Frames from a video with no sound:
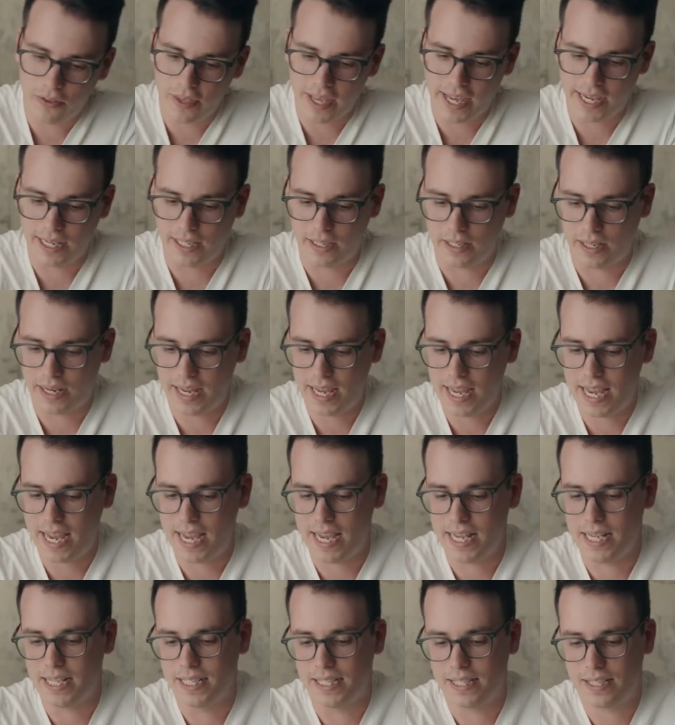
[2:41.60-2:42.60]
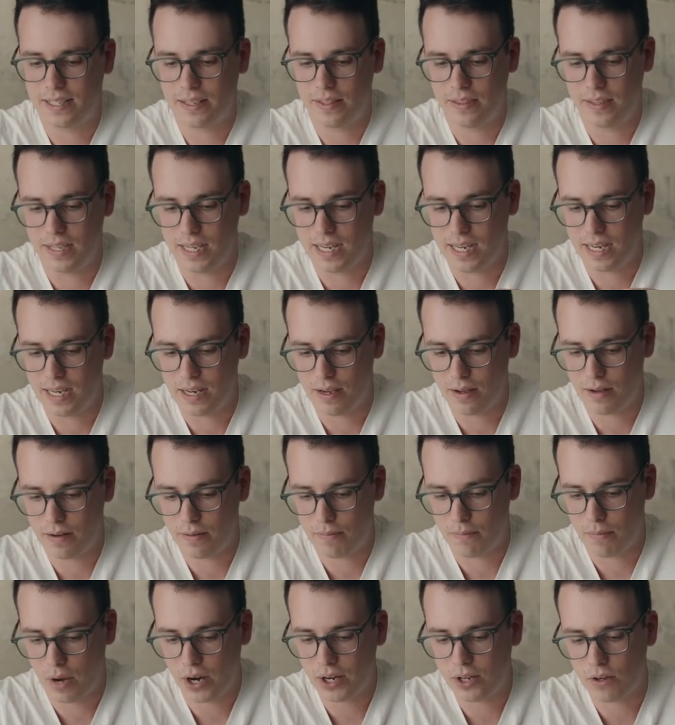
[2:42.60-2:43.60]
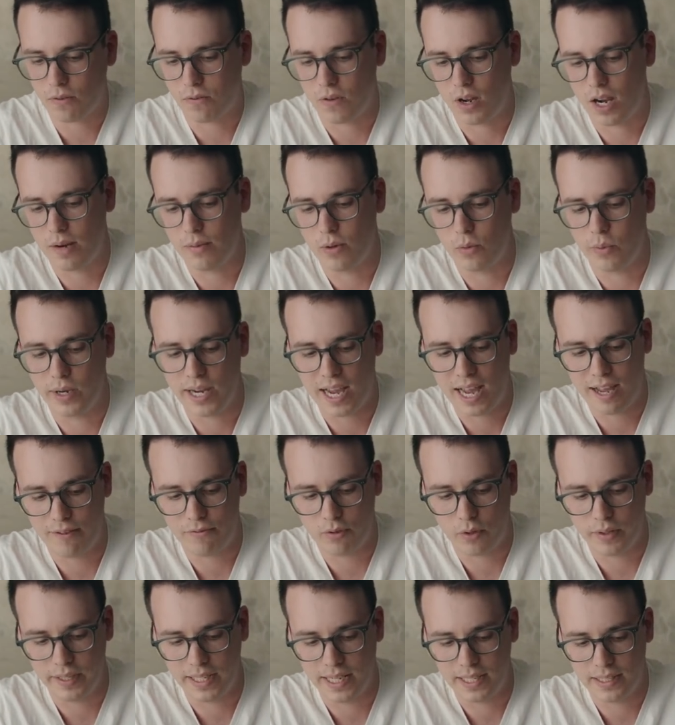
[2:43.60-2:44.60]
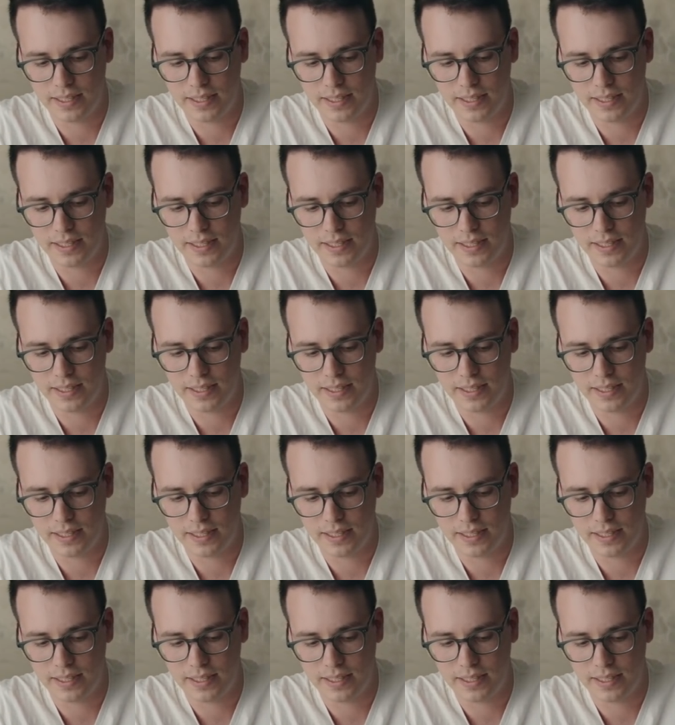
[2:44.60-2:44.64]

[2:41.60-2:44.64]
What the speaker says: thing is the microfiber we have on the